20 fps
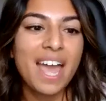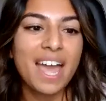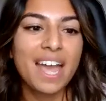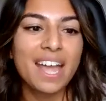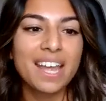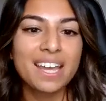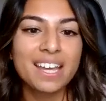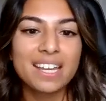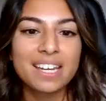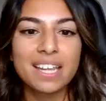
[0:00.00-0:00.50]

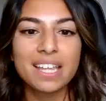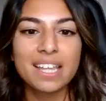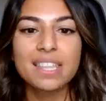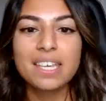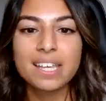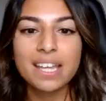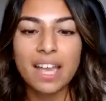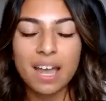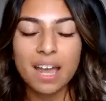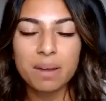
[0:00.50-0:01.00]
And
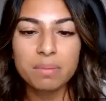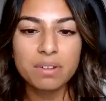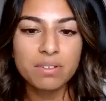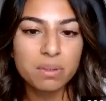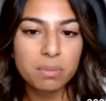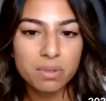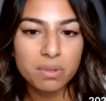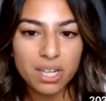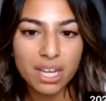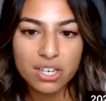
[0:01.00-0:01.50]
the Academy of
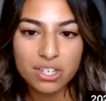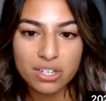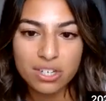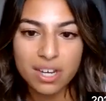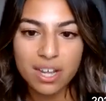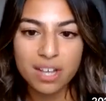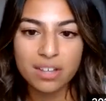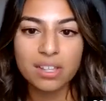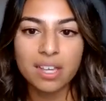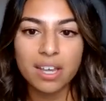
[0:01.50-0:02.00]
Communication
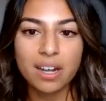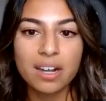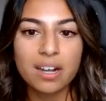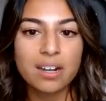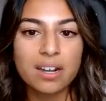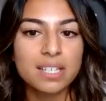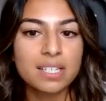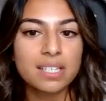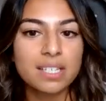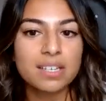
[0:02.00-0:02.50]
and
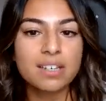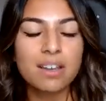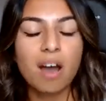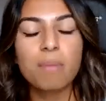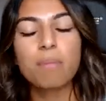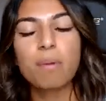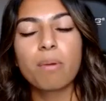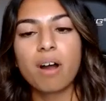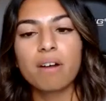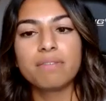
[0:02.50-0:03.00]
Healthcare is a
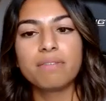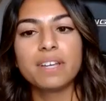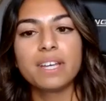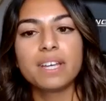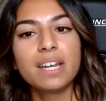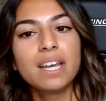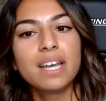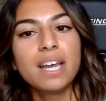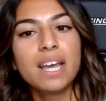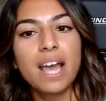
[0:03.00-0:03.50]
nonprofit
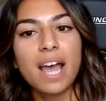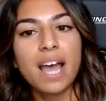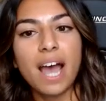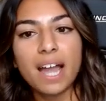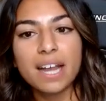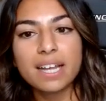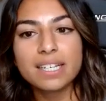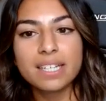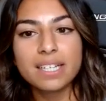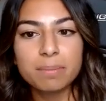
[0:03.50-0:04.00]

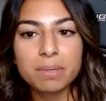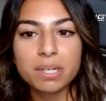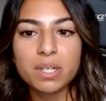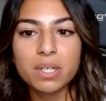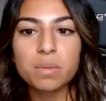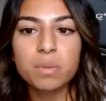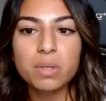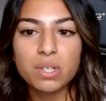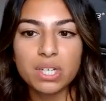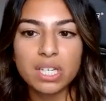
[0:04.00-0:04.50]
academic
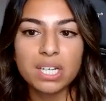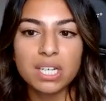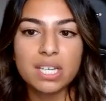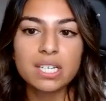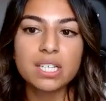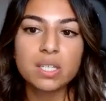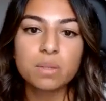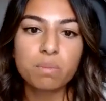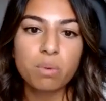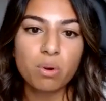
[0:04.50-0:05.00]
community to
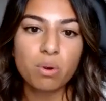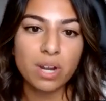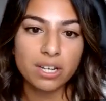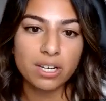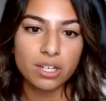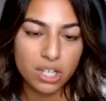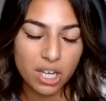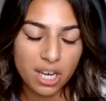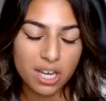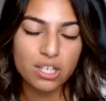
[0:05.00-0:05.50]
support
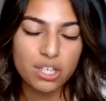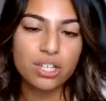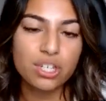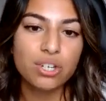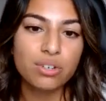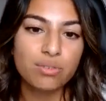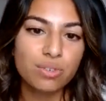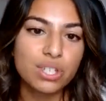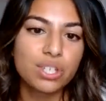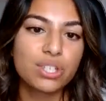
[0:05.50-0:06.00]

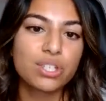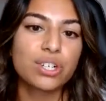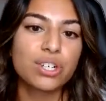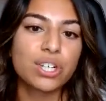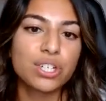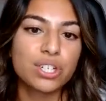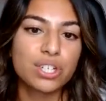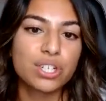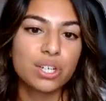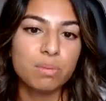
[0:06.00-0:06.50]
education,
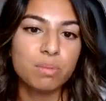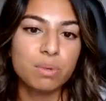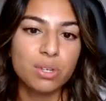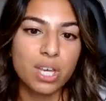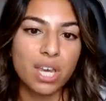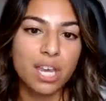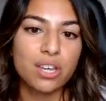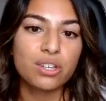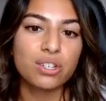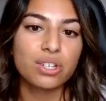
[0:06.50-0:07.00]
research,
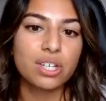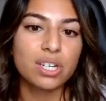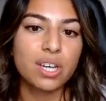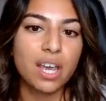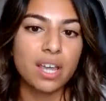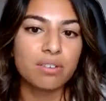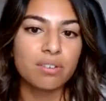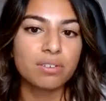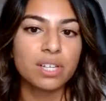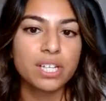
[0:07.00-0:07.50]
communication,
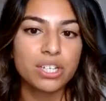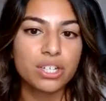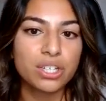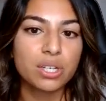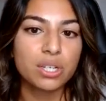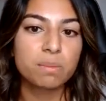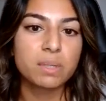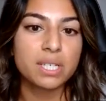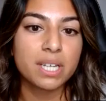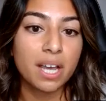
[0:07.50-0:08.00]
and
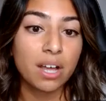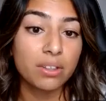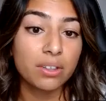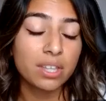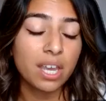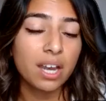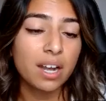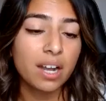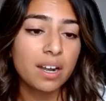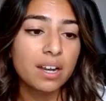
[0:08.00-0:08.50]
relationships in
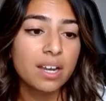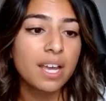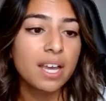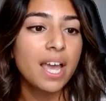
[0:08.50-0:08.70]
healthcare.